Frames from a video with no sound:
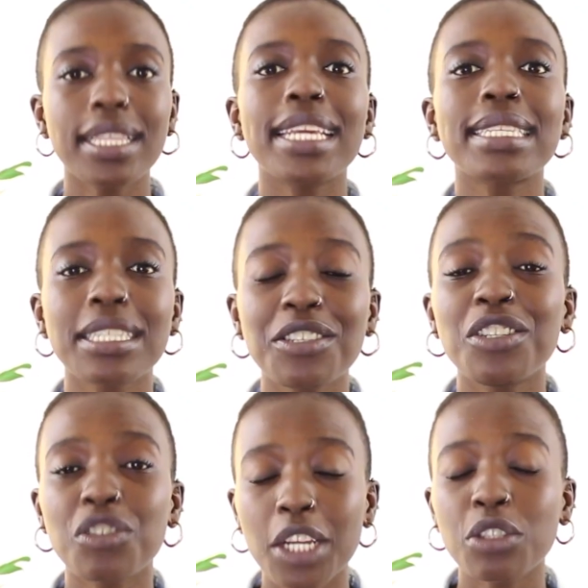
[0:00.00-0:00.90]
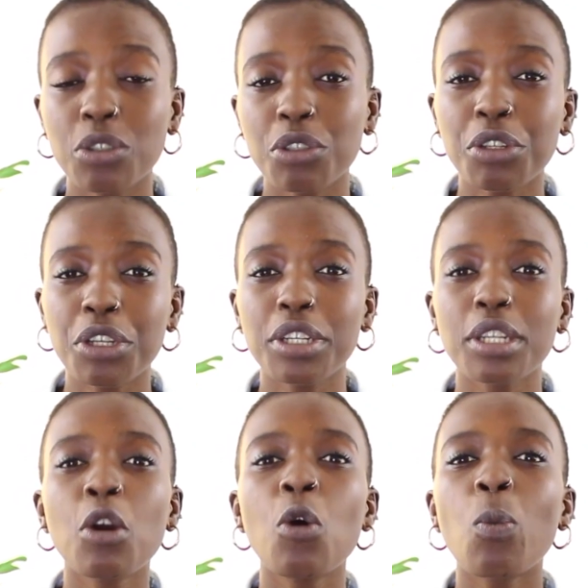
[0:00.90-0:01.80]
They're essentially trying to
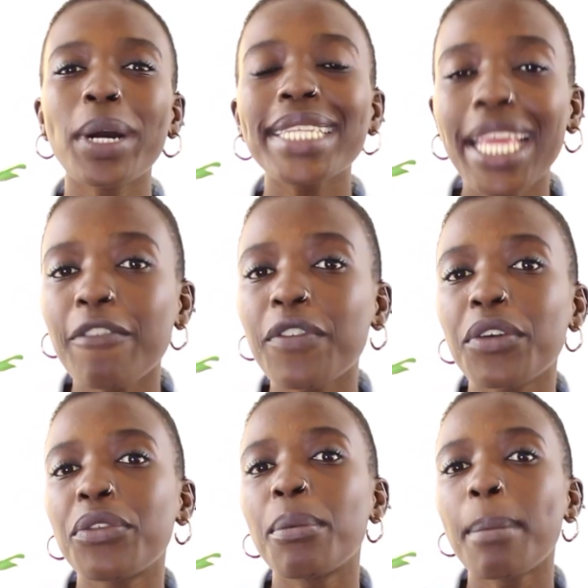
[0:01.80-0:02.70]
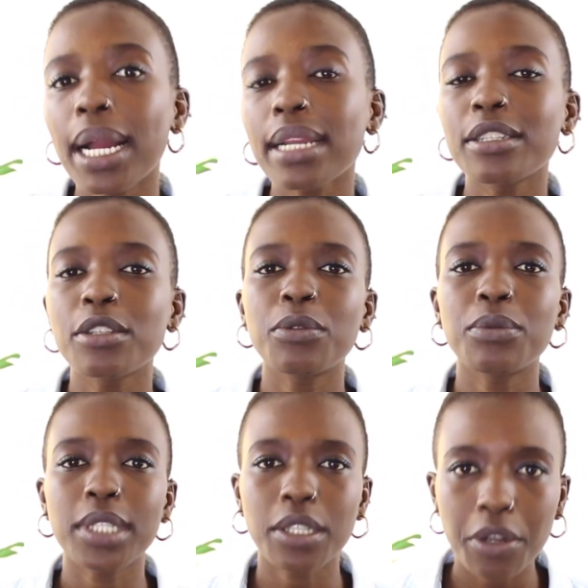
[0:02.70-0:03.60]
return whatever the market
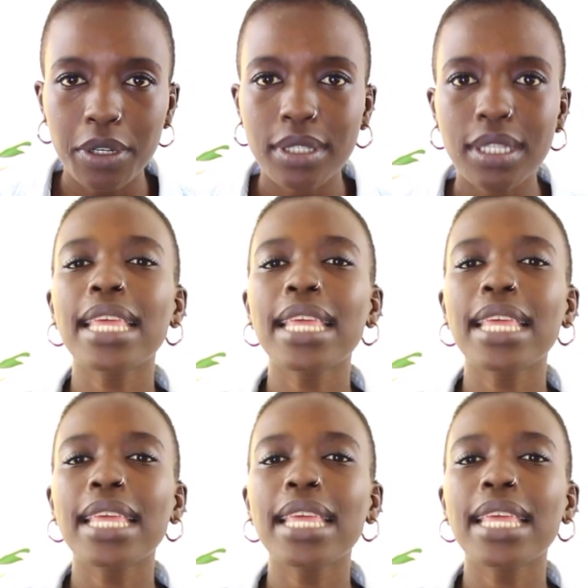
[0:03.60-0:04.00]
returns,